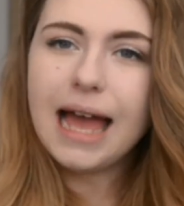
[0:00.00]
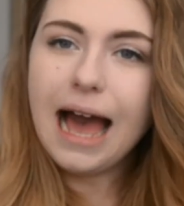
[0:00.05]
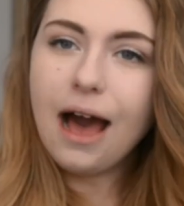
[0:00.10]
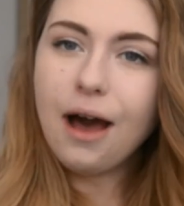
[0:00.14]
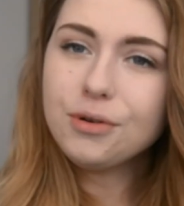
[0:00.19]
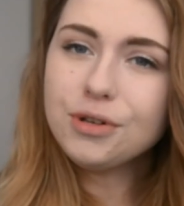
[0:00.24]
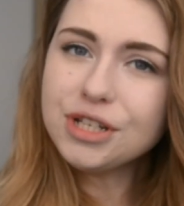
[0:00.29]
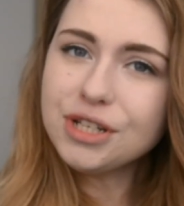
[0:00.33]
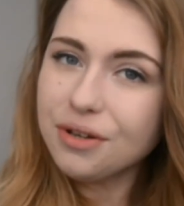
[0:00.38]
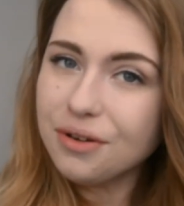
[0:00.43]

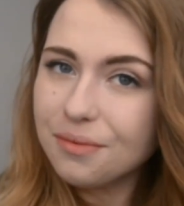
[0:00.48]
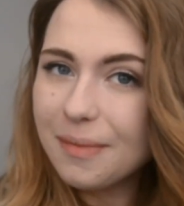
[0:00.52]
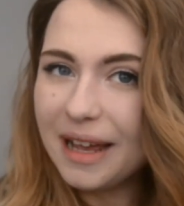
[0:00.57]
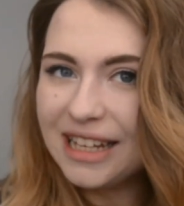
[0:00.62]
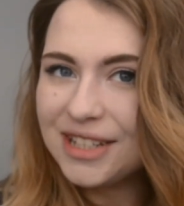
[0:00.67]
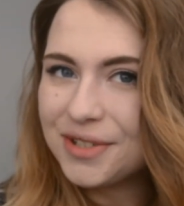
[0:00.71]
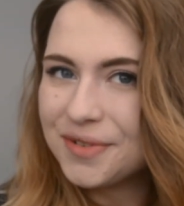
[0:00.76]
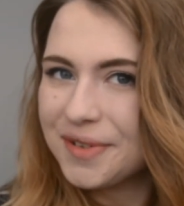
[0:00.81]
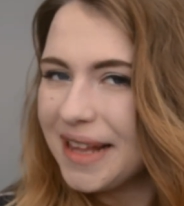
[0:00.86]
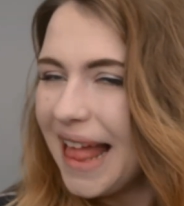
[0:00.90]
How do you
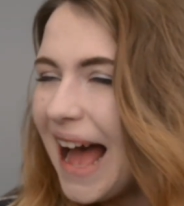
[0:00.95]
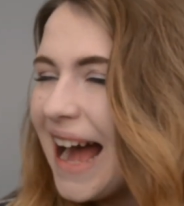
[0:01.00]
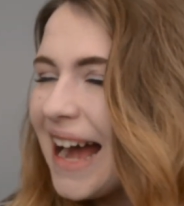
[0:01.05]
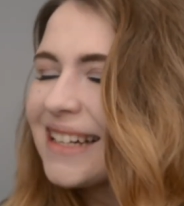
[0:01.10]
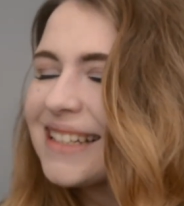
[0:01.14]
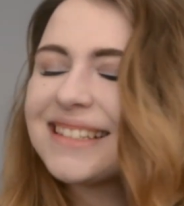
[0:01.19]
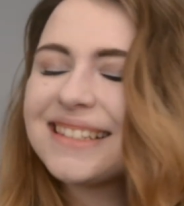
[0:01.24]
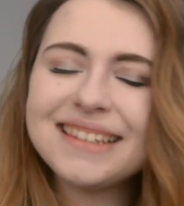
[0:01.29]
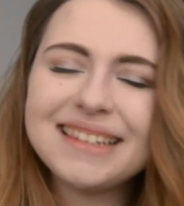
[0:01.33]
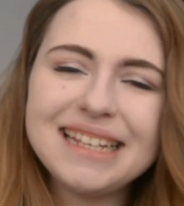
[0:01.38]
best
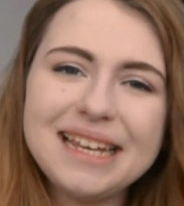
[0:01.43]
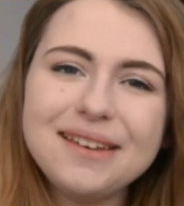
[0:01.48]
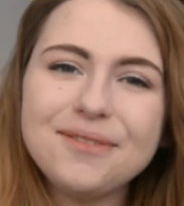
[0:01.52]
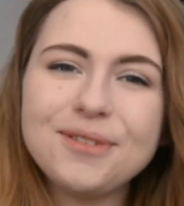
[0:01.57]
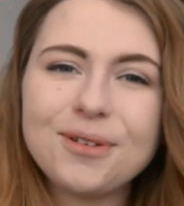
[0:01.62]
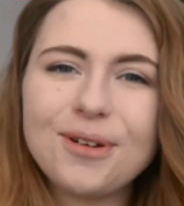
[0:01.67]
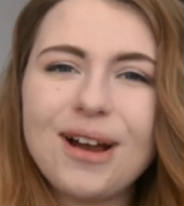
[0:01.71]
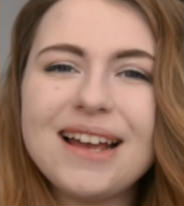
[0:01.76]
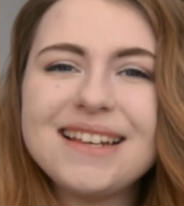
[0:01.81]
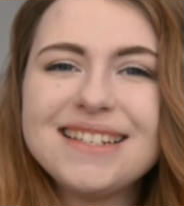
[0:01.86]
relax?
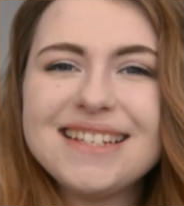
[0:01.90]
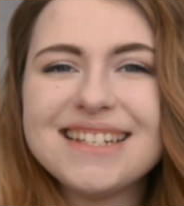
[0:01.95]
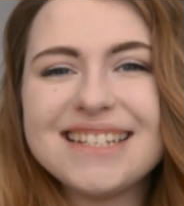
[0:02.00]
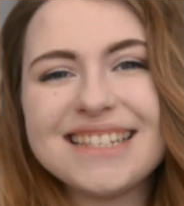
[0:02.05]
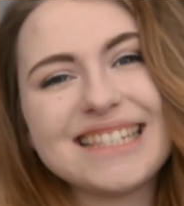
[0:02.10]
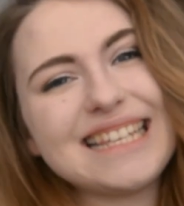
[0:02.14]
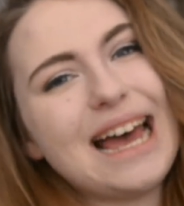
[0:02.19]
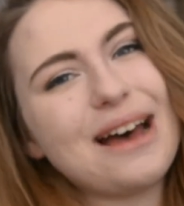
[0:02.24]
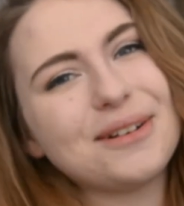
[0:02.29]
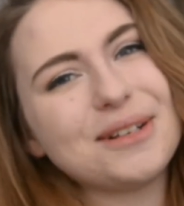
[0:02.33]
Leave your
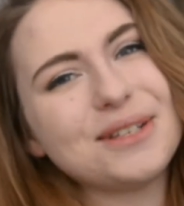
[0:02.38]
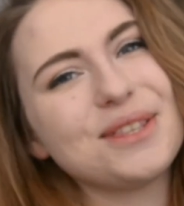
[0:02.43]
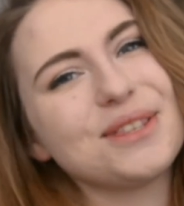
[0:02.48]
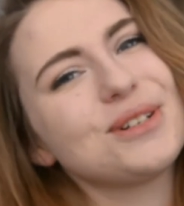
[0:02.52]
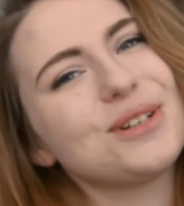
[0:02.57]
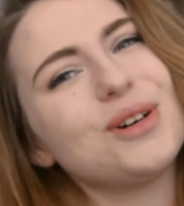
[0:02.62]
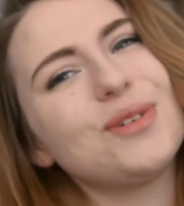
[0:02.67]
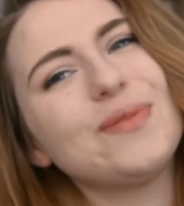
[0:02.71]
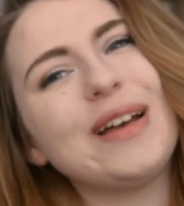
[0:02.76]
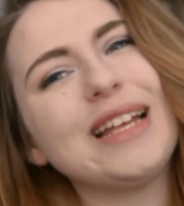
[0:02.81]
ideas down in
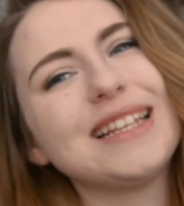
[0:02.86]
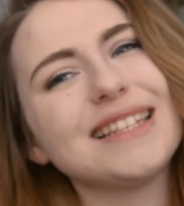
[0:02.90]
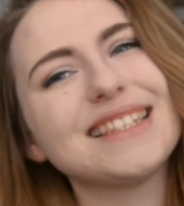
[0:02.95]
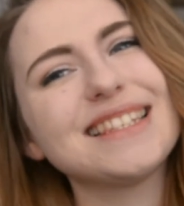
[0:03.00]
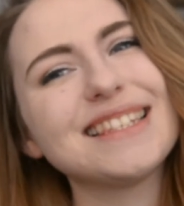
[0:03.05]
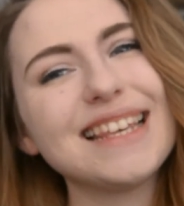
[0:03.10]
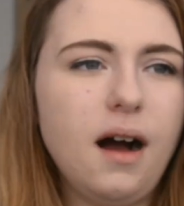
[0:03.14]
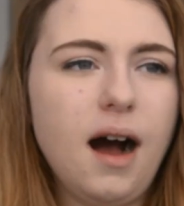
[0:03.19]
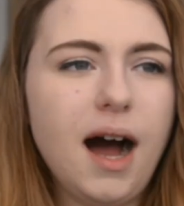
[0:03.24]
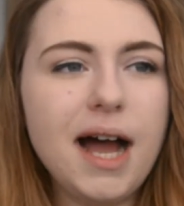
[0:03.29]
the
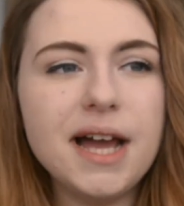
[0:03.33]
comments.